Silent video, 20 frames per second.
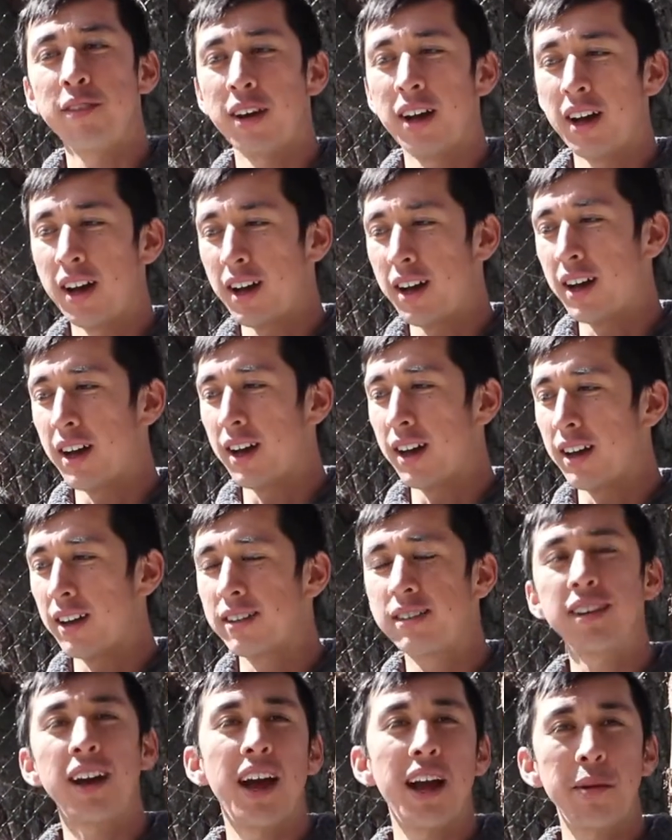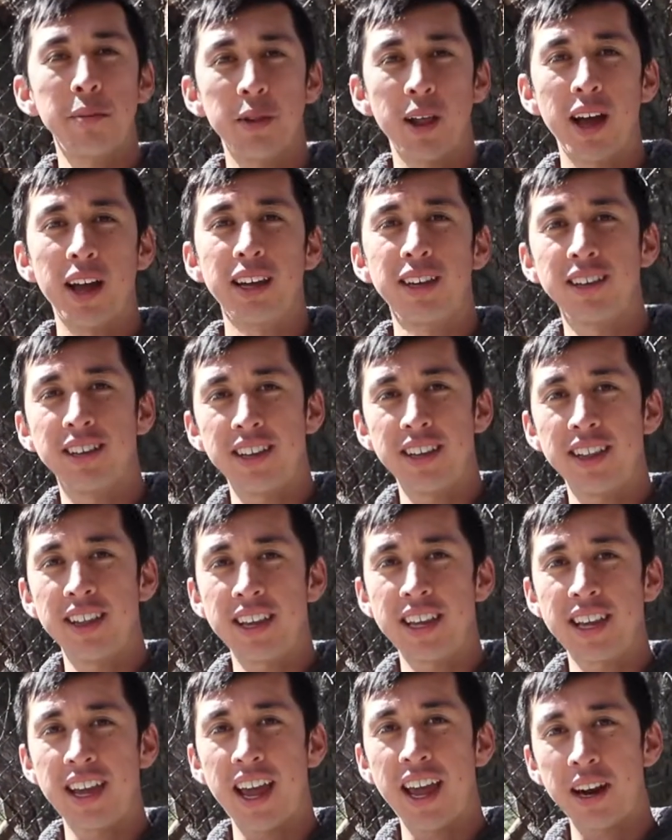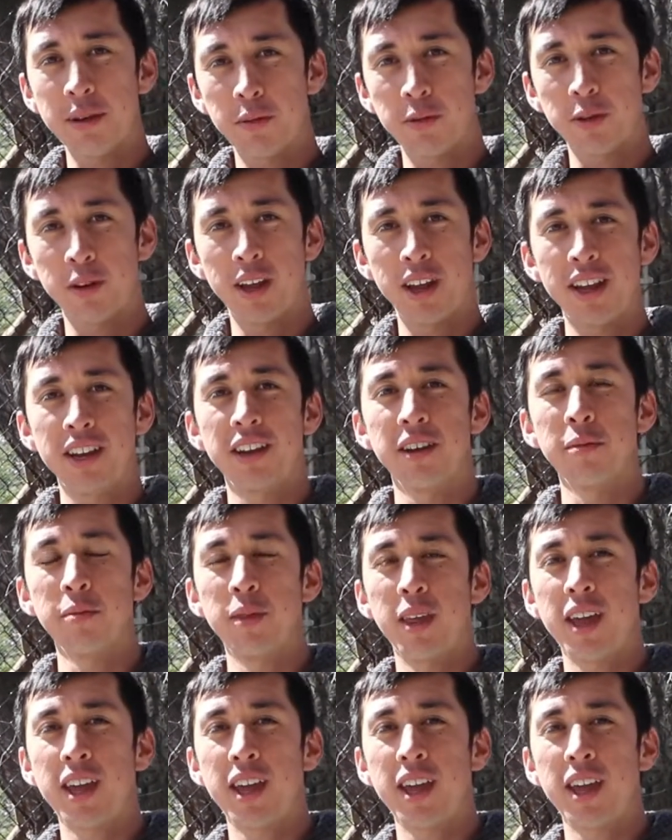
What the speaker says: timelines in the animal kingdom.